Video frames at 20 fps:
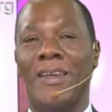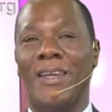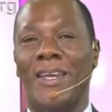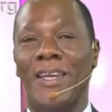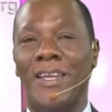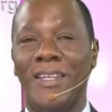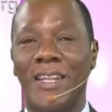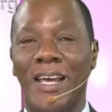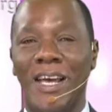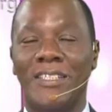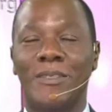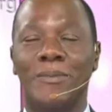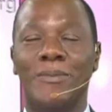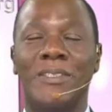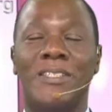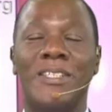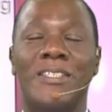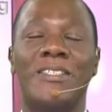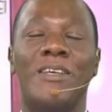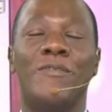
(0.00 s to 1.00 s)
In Acts chapter
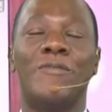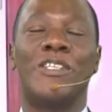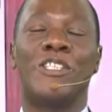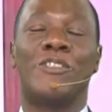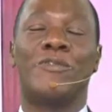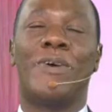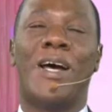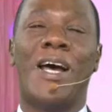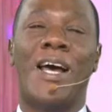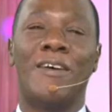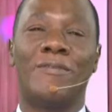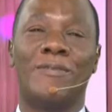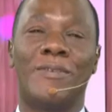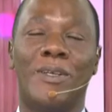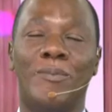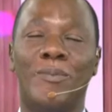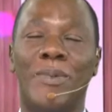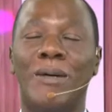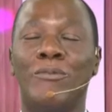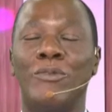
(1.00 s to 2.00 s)
16, verse 5,
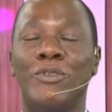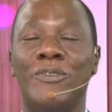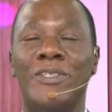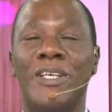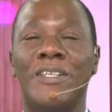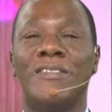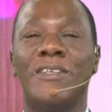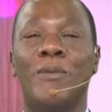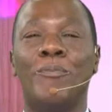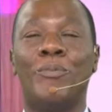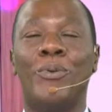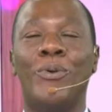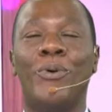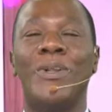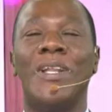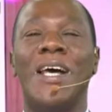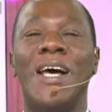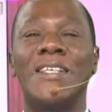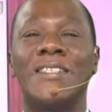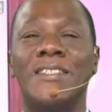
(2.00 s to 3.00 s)
the Bible says that
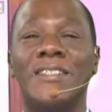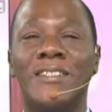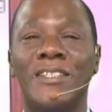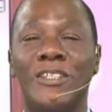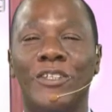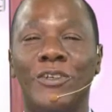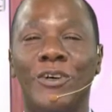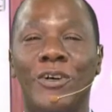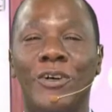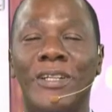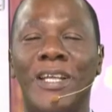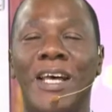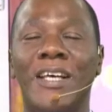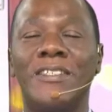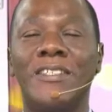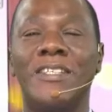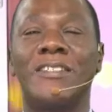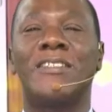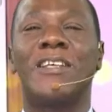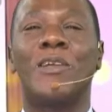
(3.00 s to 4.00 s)
Paul as God
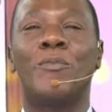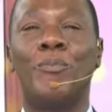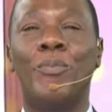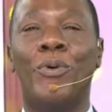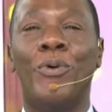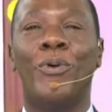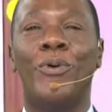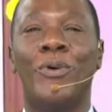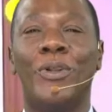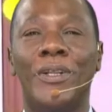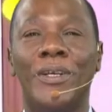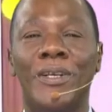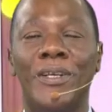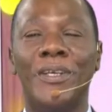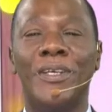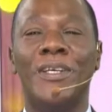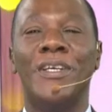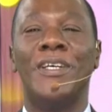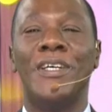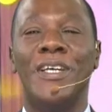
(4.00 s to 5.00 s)
assisted Paul
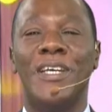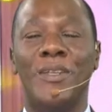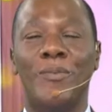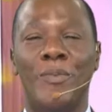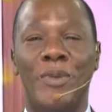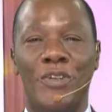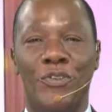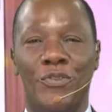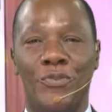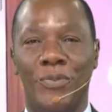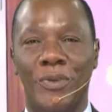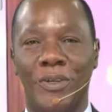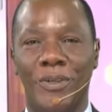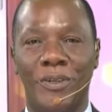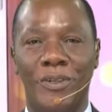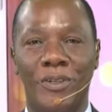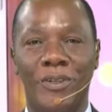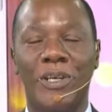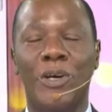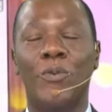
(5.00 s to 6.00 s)
in ministry.
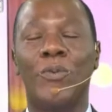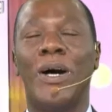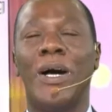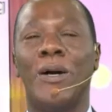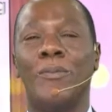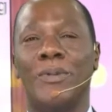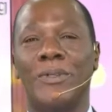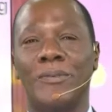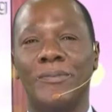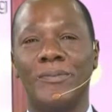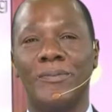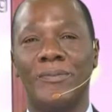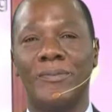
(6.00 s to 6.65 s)
Look at what happened.